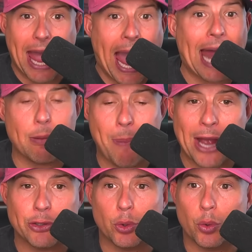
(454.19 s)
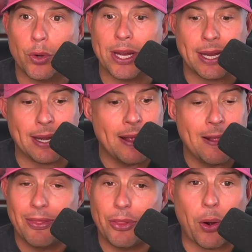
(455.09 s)
adding Patrick Reed,
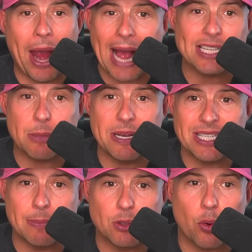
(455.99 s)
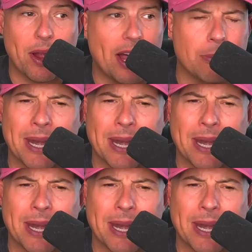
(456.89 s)
there has to be some sort of element.